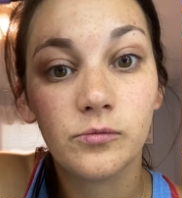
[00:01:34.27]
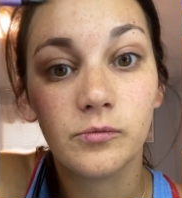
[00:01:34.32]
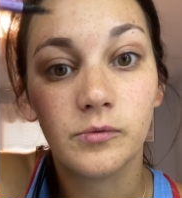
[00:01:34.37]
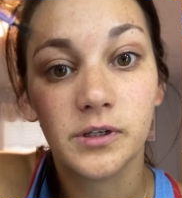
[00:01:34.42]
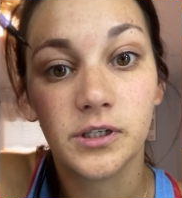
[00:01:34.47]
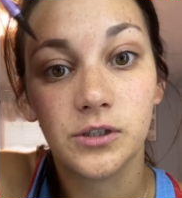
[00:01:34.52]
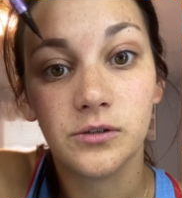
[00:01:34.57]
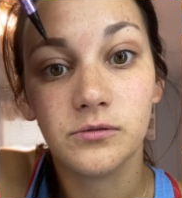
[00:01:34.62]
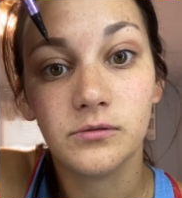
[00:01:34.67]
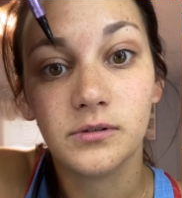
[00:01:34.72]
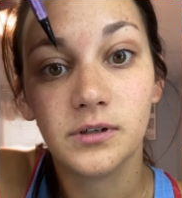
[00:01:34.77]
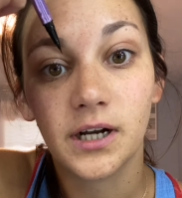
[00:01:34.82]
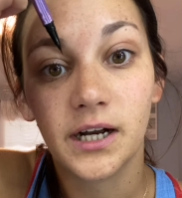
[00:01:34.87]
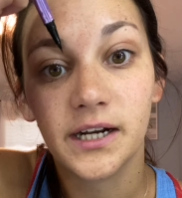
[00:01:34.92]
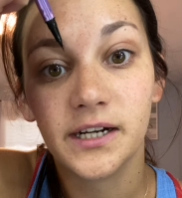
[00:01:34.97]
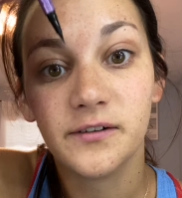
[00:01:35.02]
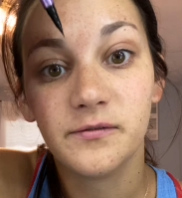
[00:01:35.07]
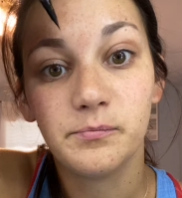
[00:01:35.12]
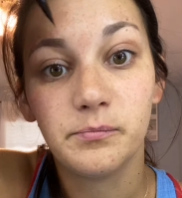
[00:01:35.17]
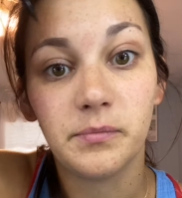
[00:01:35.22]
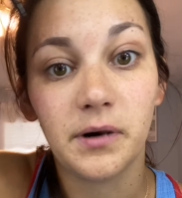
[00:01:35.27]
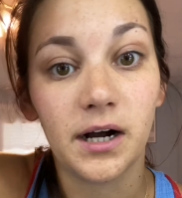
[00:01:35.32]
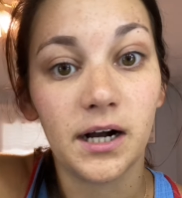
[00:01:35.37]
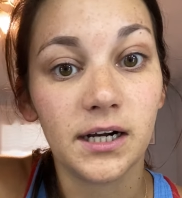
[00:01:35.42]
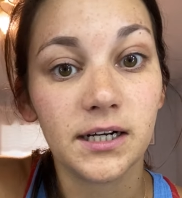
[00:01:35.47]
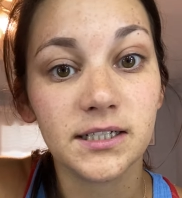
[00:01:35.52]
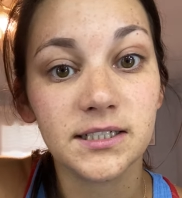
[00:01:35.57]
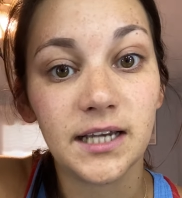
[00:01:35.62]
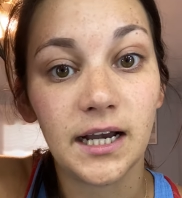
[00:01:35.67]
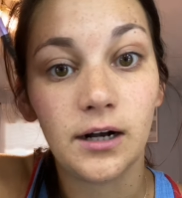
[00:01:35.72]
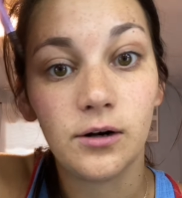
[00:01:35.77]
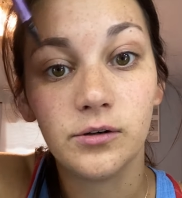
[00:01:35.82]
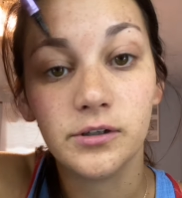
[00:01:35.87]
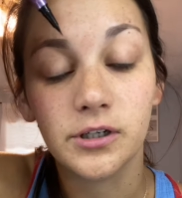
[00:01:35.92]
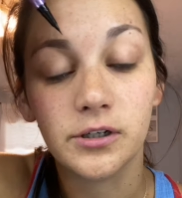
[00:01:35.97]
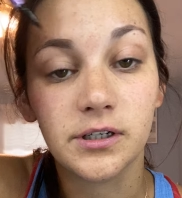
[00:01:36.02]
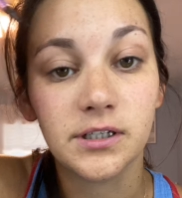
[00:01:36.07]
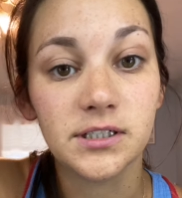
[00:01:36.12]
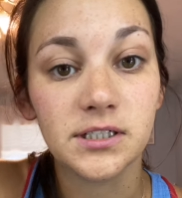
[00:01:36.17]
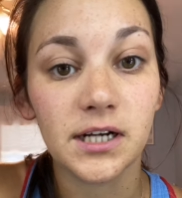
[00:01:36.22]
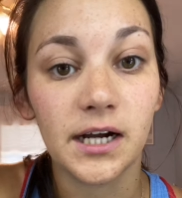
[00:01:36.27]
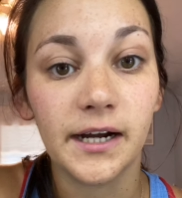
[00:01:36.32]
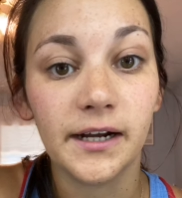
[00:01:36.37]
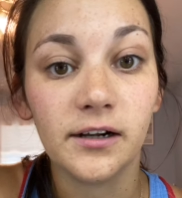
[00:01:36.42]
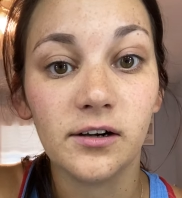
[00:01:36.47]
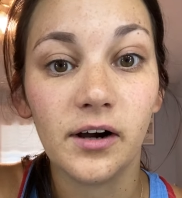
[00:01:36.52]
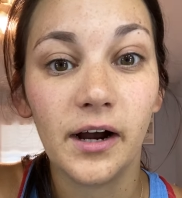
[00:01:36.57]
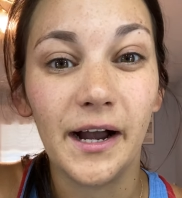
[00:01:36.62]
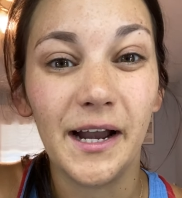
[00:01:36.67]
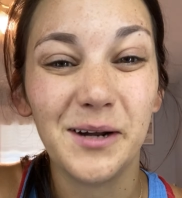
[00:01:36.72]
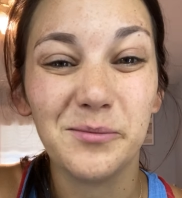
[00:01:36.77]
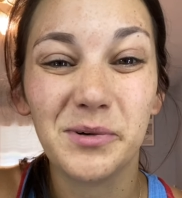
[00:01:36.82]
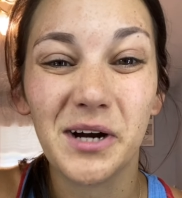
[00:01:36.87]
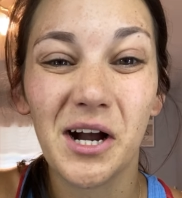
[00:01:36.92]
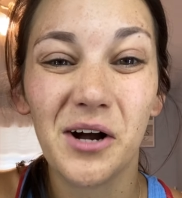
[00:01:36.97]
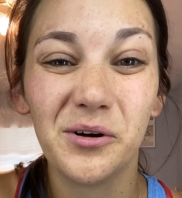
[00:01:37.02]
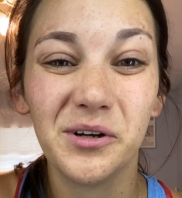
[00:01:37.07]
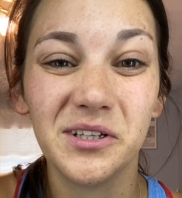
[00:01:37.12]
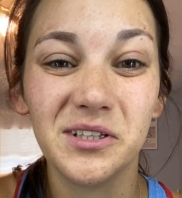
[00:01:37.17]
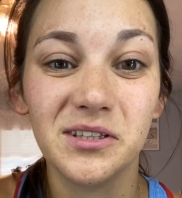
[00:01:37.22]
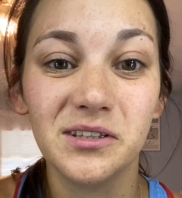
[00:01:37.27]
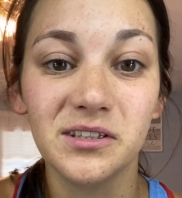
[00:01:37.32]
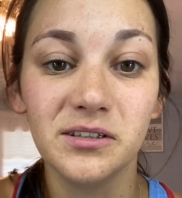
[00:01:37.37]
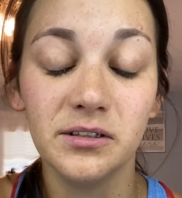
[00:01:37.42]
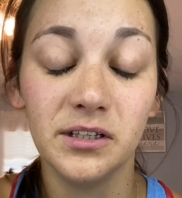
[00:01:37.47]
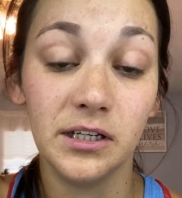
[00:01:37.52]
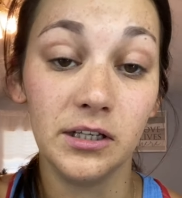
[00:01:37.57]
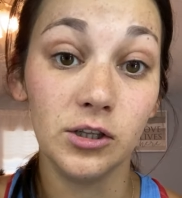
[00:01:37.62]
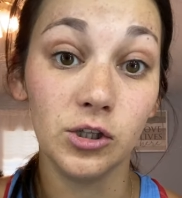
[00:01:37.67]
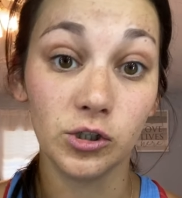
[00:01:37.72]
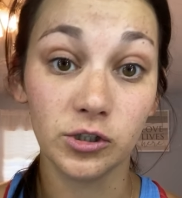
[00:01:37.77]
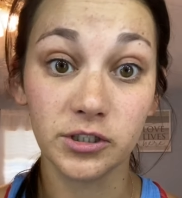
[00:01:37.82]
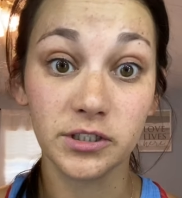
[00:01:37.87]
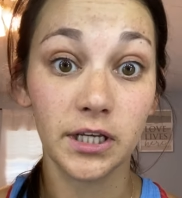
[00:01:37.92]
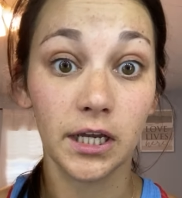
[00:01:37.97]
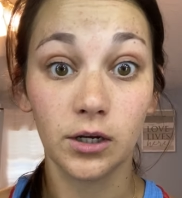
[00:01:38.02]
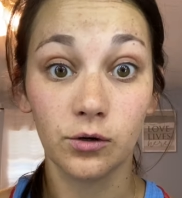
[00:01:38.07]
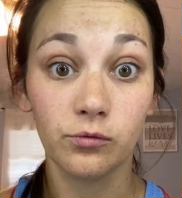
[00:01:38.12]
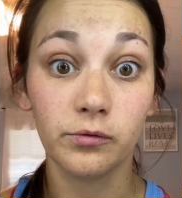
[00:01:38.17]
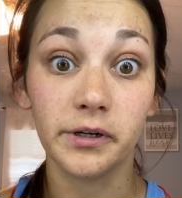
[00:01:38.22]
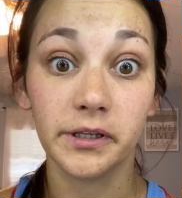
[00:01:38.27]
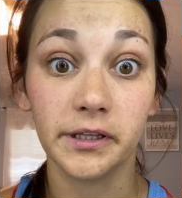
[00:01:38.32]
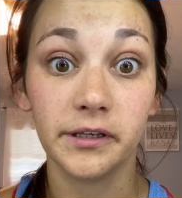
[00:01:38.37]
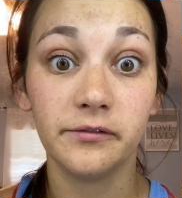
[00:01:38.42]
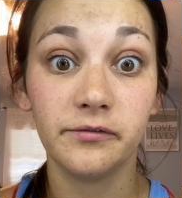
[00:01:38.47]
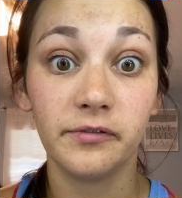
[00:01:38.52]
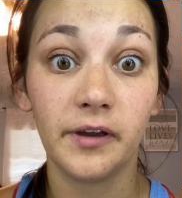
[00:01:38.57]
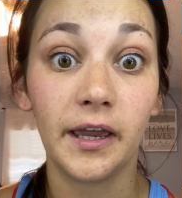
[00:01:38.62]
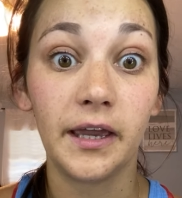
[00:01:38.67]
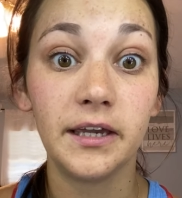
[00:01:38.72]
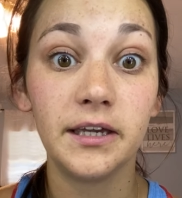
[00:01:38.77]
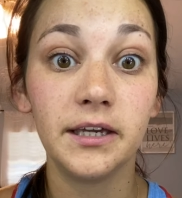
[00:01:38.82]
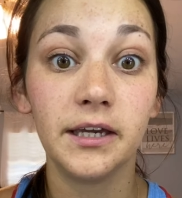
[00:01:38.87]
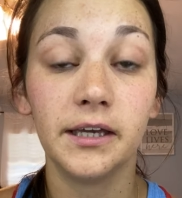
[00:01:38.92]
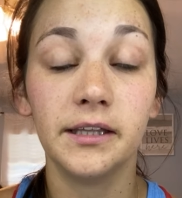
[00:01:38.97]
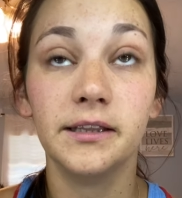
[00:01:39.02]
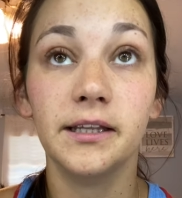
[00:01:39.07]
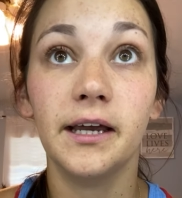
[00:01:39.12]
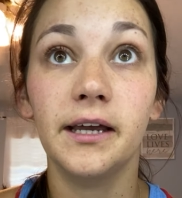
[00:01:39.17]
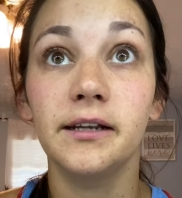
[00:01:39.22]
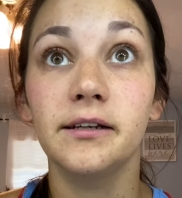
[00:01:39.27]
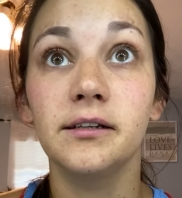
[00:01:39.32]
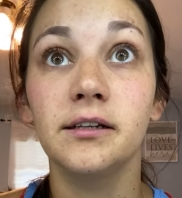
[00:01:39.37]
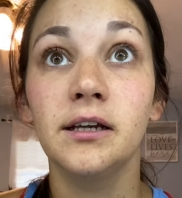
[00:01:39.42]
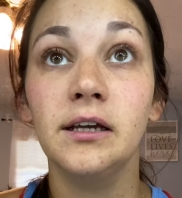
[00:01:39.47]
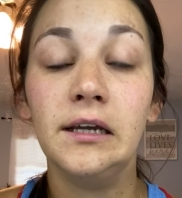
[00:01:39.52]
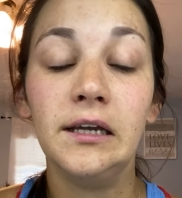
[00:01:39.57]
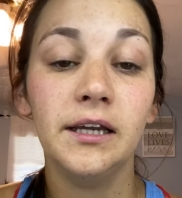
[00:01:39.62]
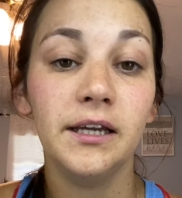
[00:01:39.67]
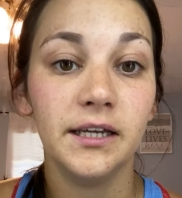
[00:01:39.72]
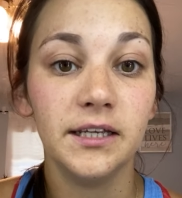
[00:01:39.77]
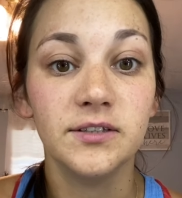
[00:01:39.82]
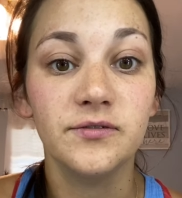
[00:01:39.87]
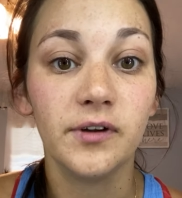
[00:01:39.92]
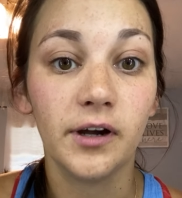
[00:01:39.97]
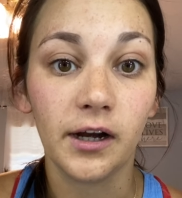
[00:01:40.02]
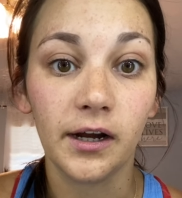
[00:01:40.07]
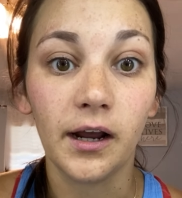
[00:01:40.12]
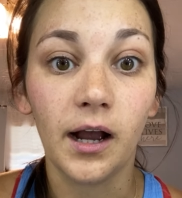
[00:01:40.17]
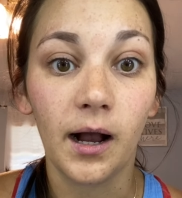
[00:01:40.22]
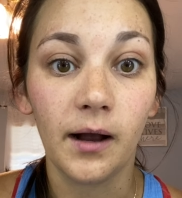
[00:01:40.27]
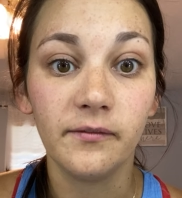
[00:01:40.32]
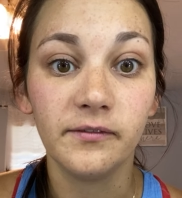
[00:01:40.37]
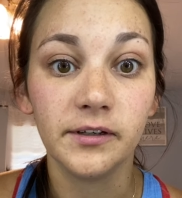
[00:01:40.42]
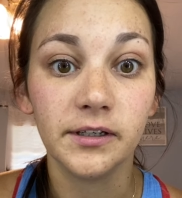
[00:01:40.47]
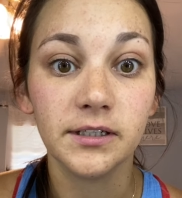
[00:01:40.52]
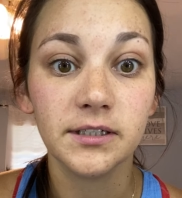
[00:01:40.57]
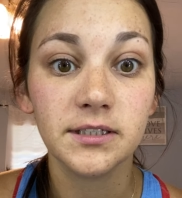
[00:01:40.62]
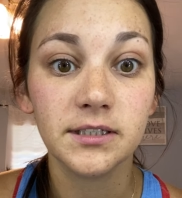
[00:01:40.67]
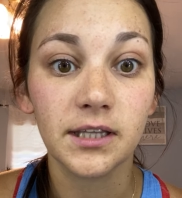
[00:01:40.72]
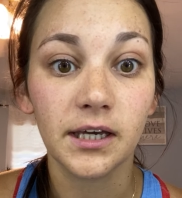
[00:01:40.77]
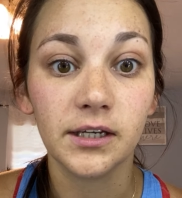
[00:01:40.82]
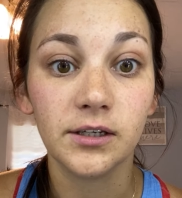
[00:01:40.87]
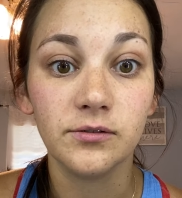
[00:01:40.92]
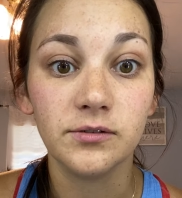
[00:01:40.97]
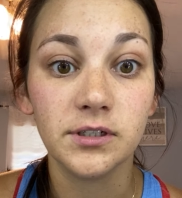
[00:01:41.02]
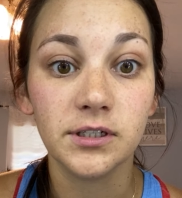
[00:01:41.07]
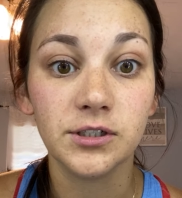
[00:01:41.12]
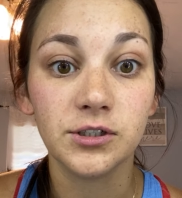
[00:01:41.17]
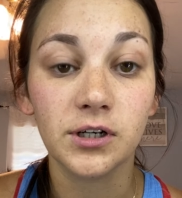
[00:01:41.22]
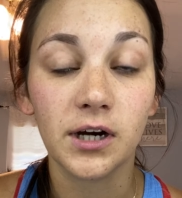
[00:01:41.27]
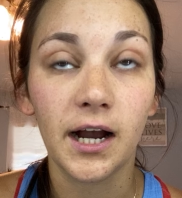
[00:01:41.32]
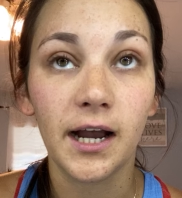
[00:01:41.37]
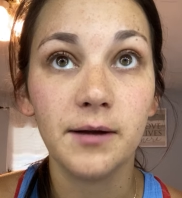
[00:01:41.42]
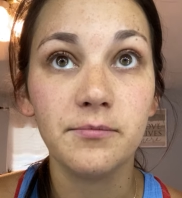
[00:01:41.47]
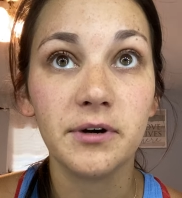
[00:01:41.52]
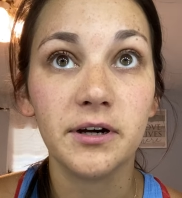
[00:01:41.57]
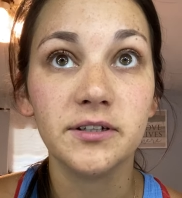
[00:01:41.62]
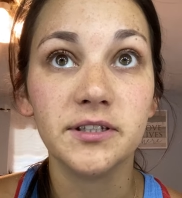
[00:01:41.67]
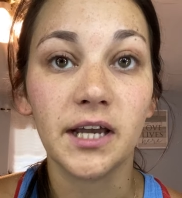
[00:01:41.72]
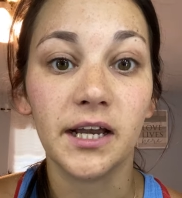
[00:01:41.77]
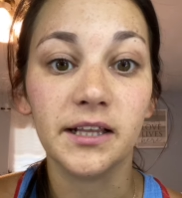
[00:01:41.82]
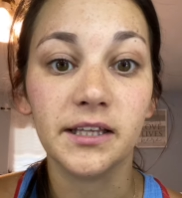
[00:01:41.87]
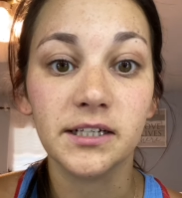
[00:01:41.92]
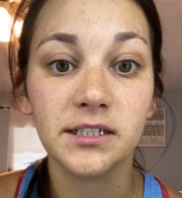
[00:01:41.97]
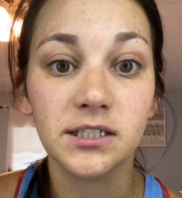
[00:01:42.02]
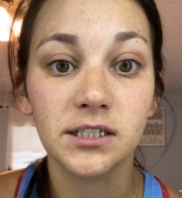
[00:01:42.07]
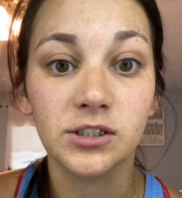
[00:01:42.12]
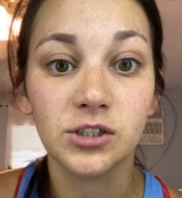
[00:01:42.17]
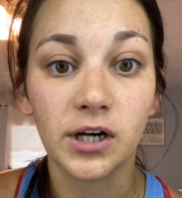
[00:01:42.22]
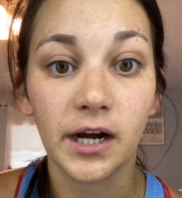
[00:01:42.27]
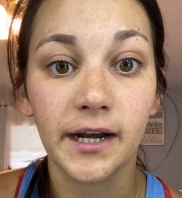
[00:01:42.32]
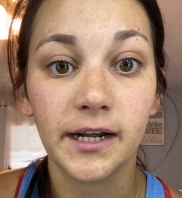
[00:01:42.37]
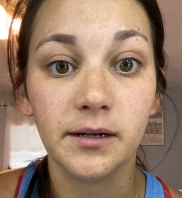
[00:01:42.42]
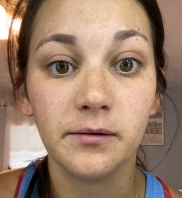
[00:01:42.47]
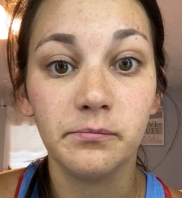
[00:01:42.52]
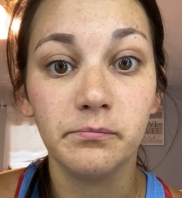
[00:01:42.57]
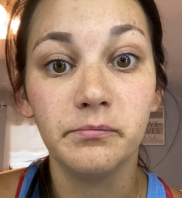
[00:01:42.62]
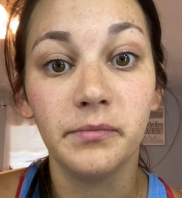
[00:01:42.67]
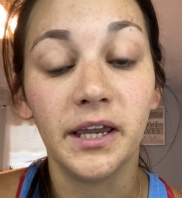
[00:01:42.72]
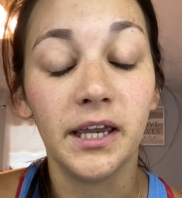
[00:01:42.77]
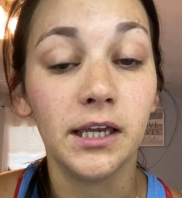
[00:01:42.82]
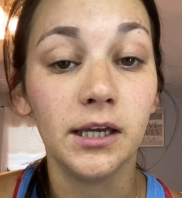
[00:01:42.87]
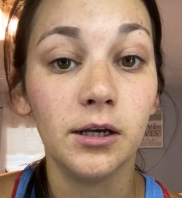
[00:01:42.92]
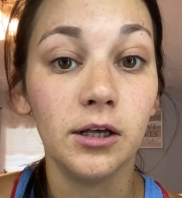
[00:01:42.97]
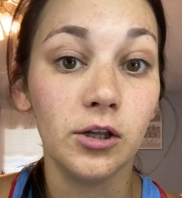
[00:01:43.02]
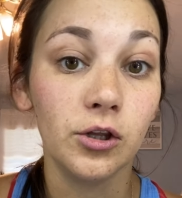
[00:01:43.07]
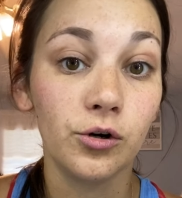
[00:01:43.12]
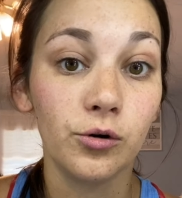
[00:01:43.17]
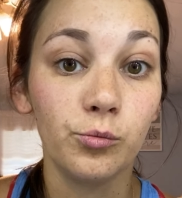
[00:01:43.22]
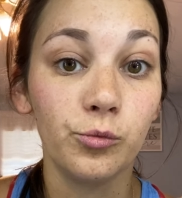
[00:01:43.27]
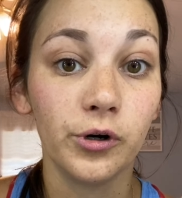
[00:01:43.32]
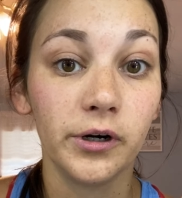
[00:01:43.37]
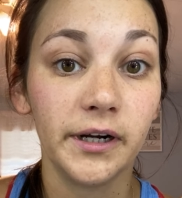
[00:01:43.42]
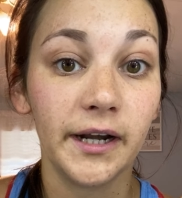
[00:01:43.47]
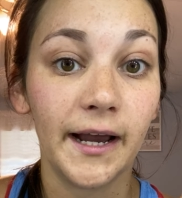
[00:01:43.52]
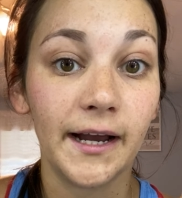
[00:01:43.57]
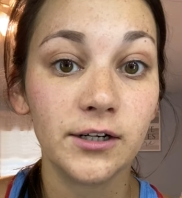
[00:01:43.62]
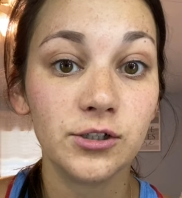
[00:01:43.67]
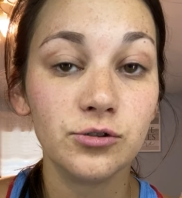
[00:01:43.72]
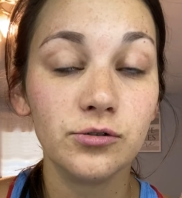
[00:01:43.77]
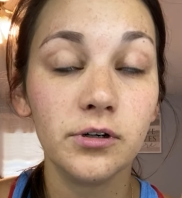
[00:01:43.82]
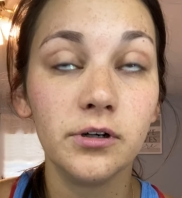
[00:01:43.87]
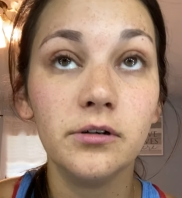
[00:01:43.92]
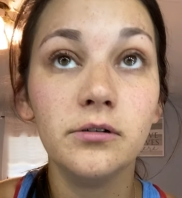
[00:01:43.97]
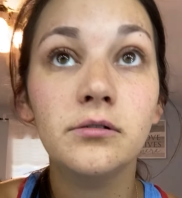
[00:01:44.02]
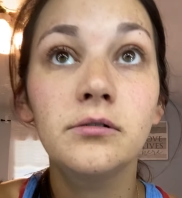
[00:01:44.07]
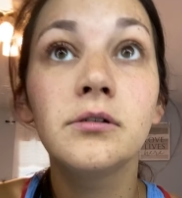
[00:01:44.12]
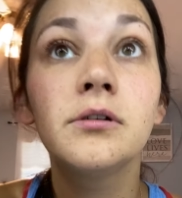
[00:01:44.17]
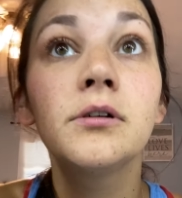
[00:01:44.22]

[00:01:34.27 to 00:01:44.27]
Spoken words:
When you kind of box out your entire eyebrow, it looks like really fake, and then it's very obvious that you did your eyebrows. I like to try to make it a little more natural.